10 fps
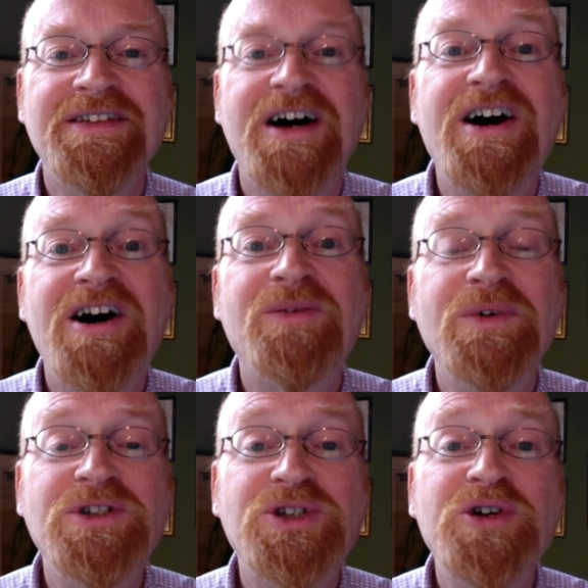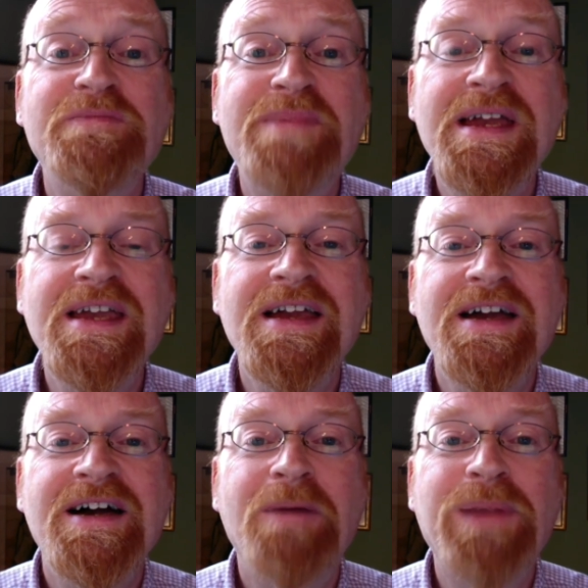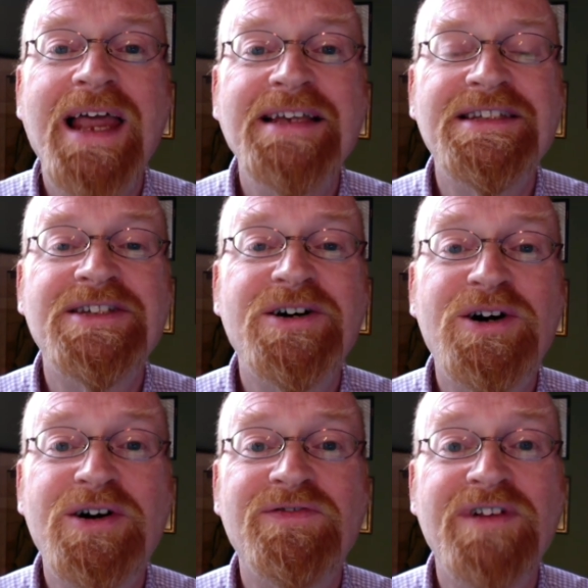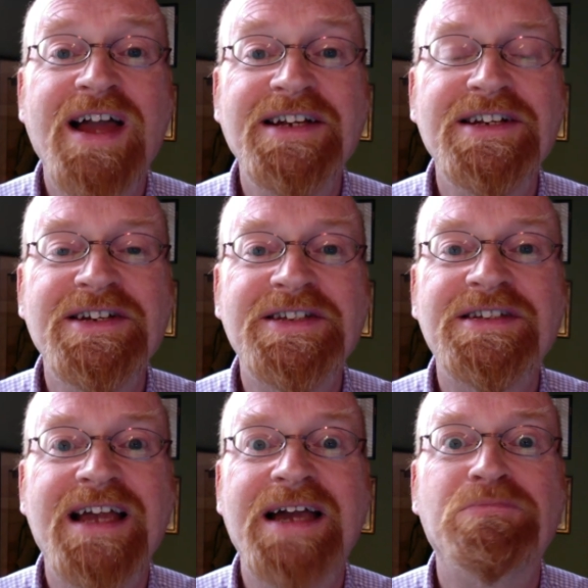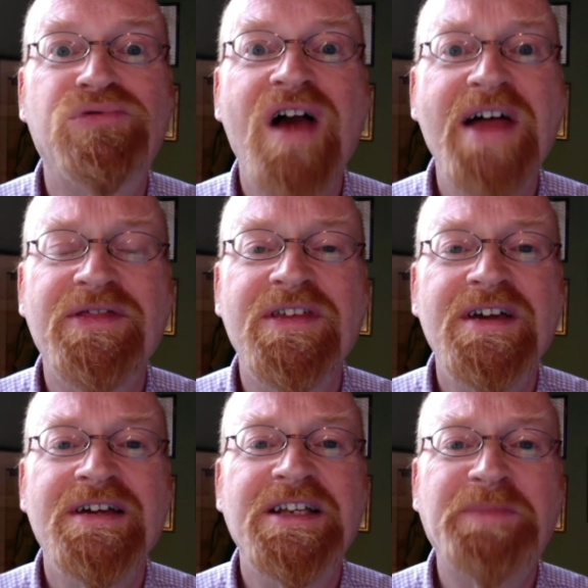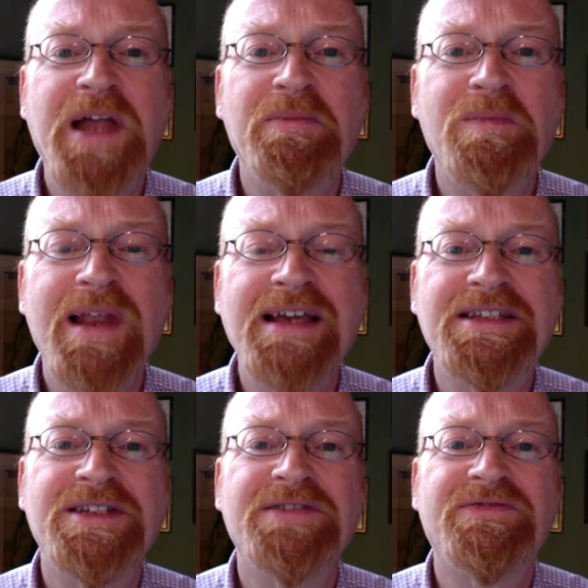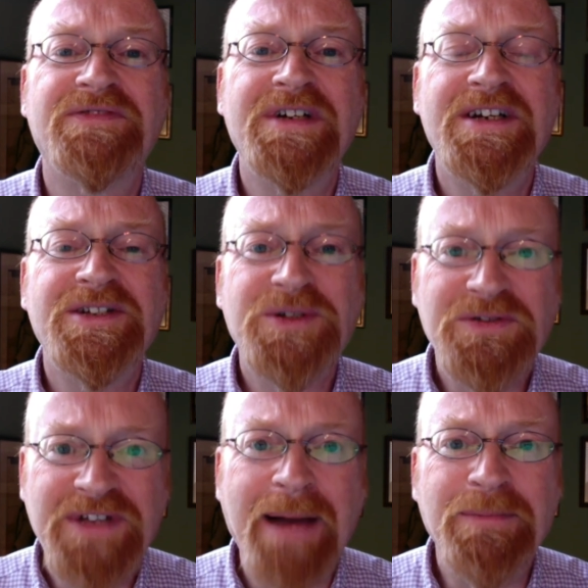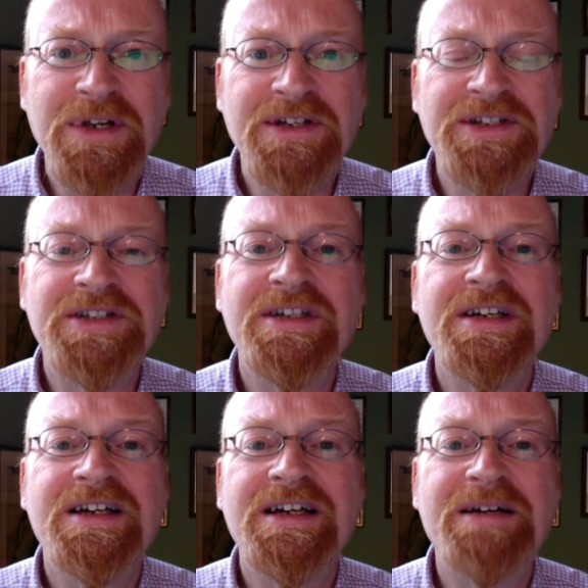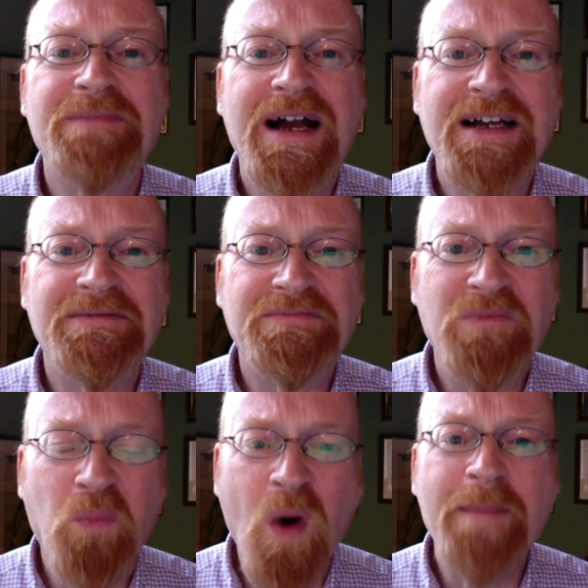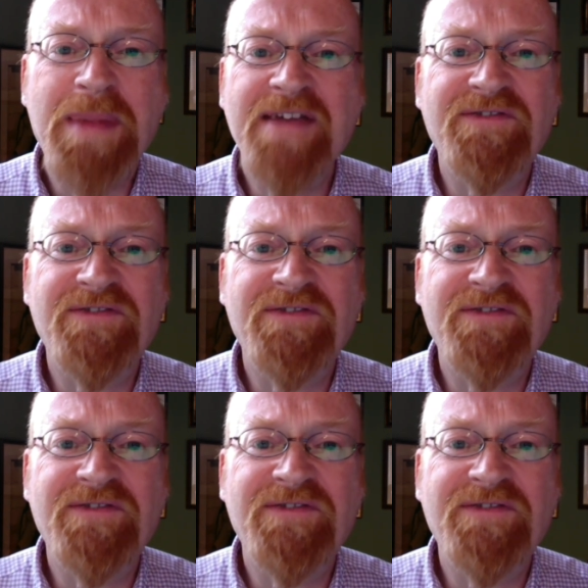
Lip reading: The heart, which could be a place of lightness and breath, has become a place of sort of dampness and being